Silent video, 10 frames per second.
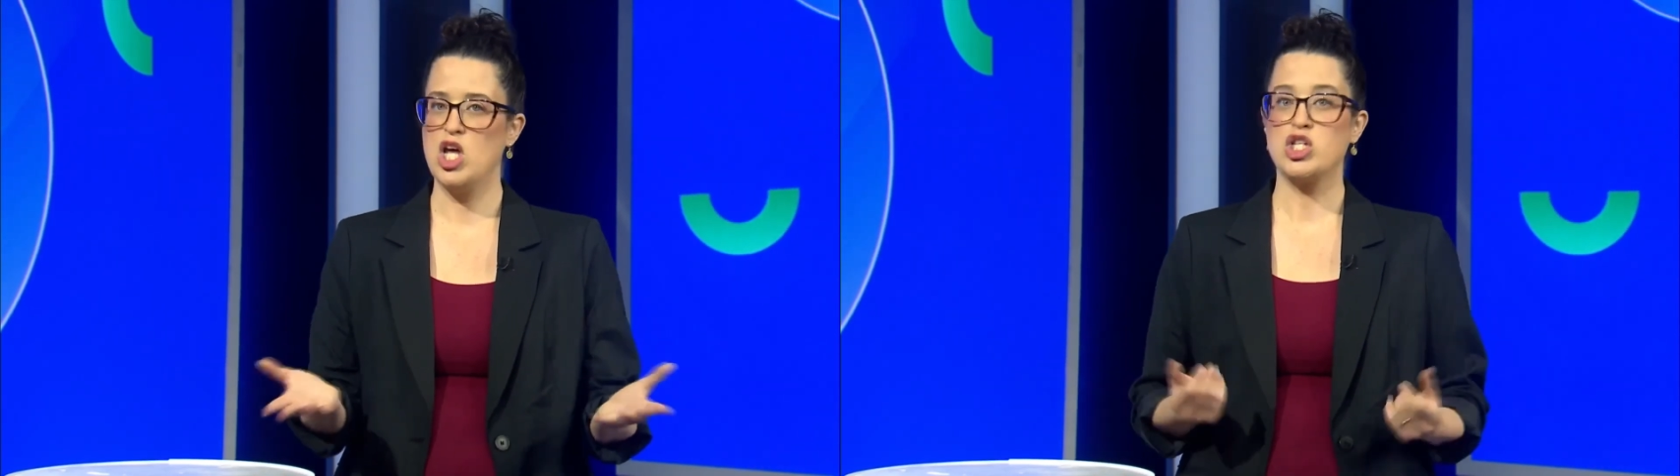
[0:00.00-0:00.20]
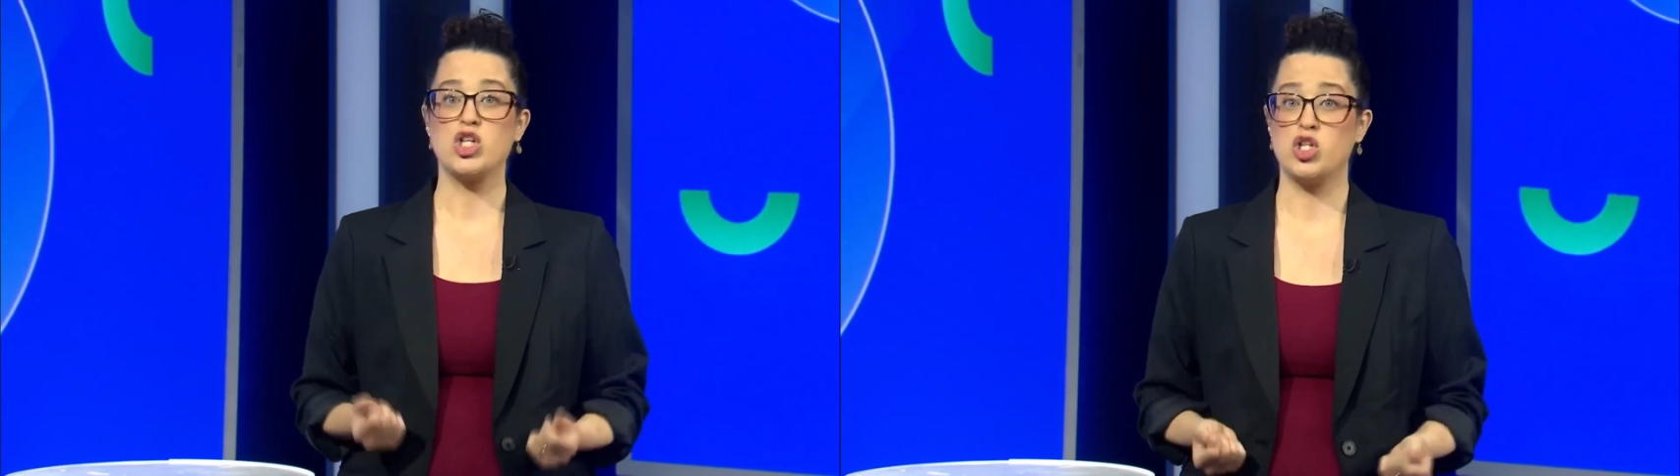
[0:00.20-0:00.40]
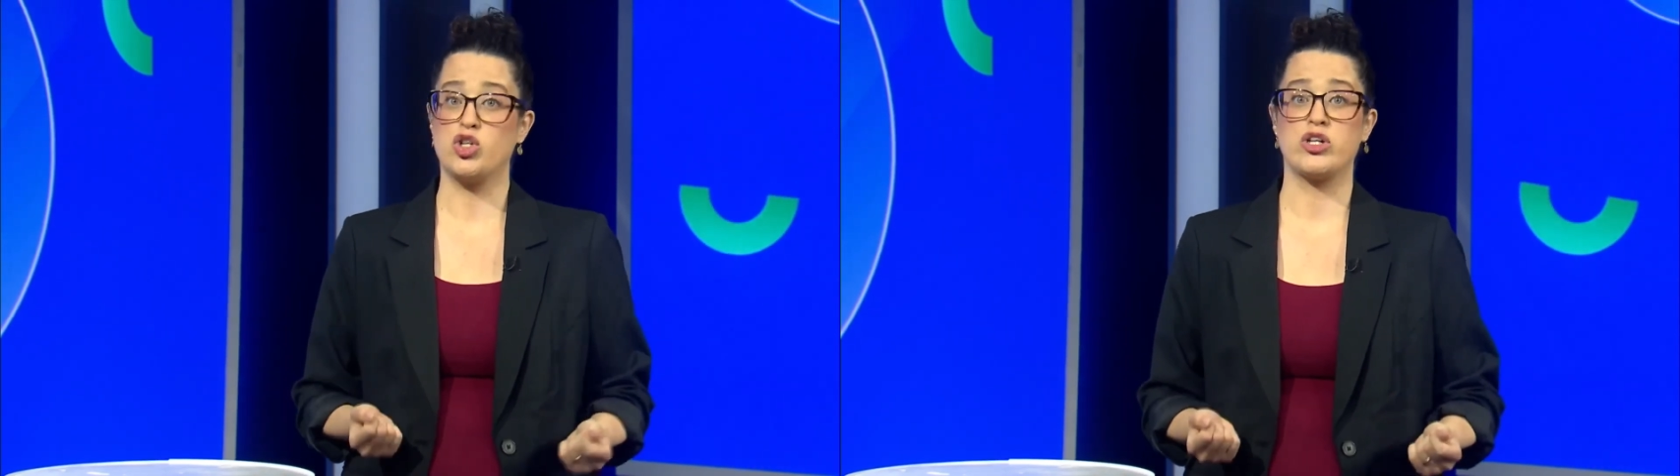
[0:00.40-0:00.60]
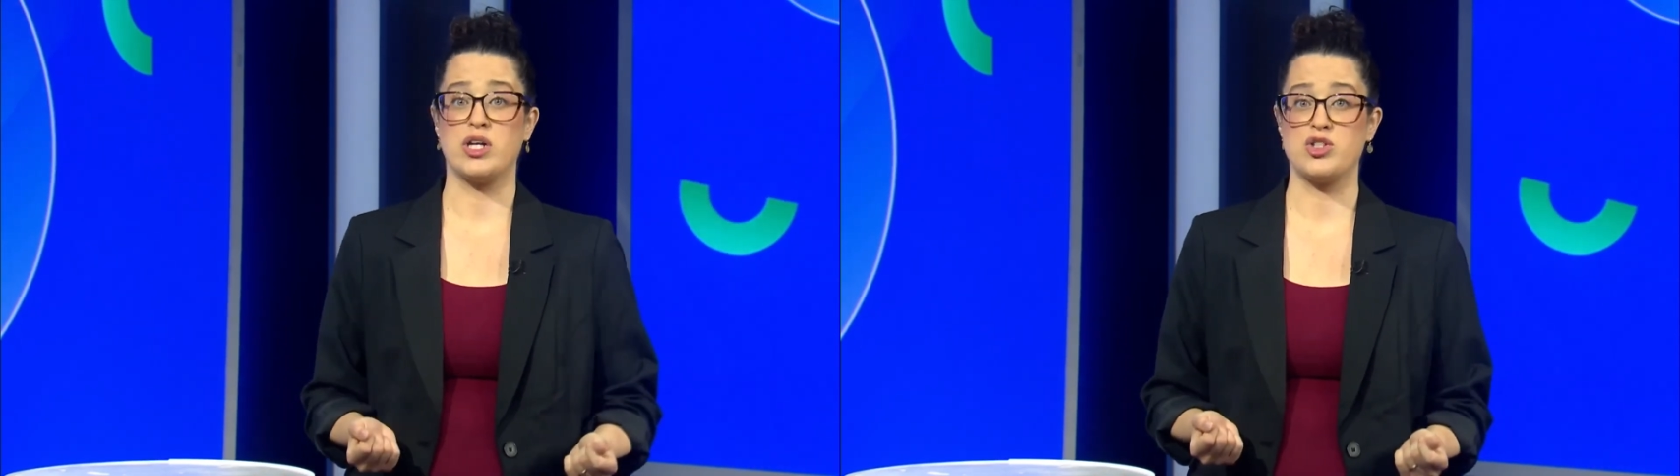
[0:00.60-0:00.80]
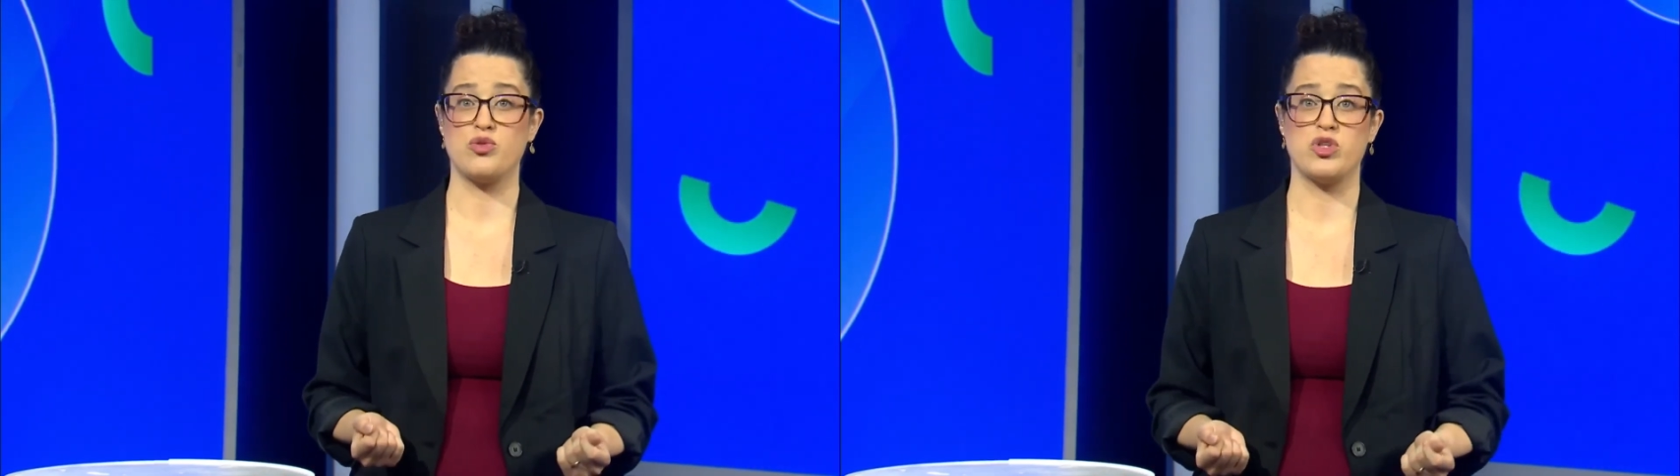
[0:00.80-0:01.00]
to lure
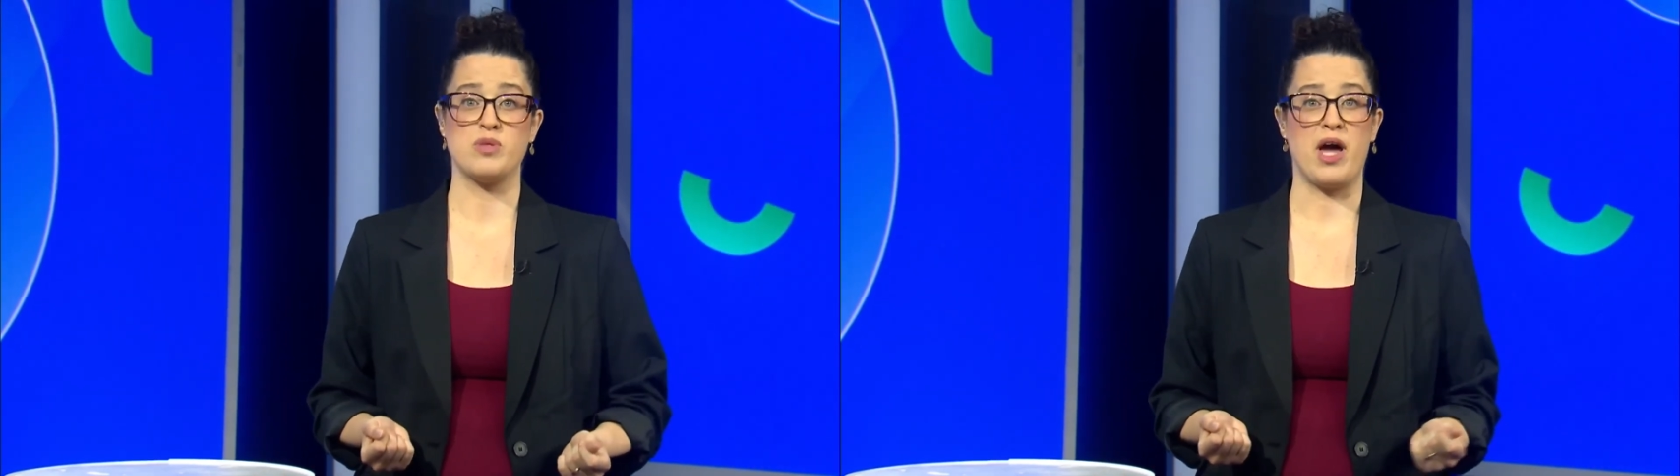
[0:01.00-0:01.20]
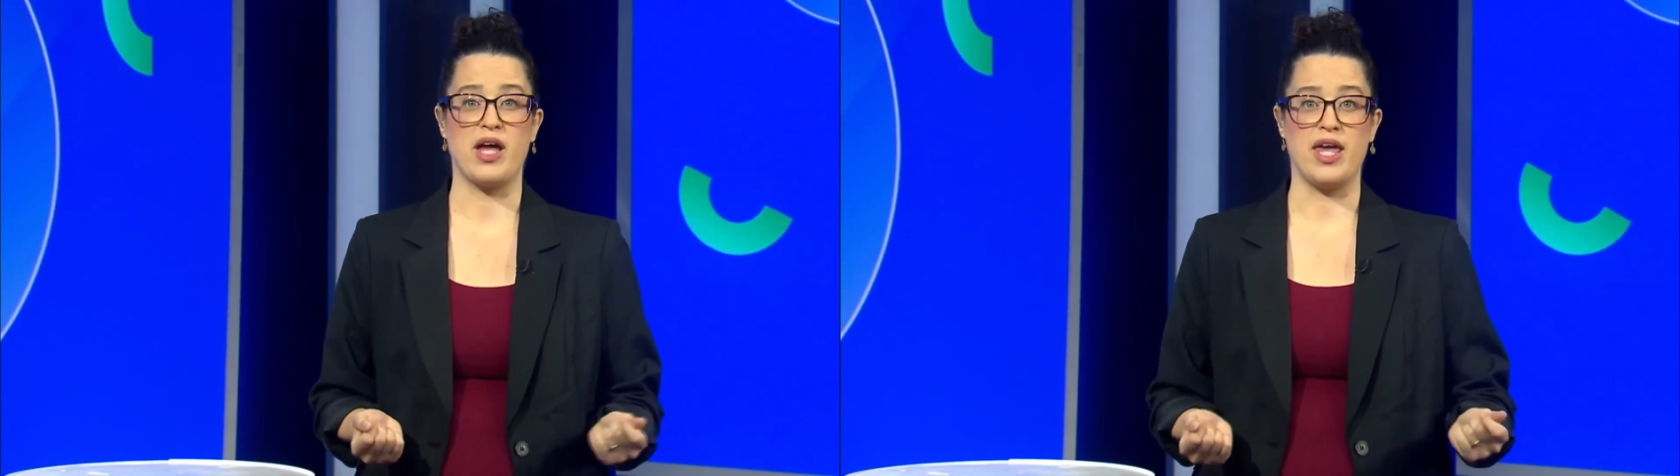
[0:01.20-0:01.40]
customers back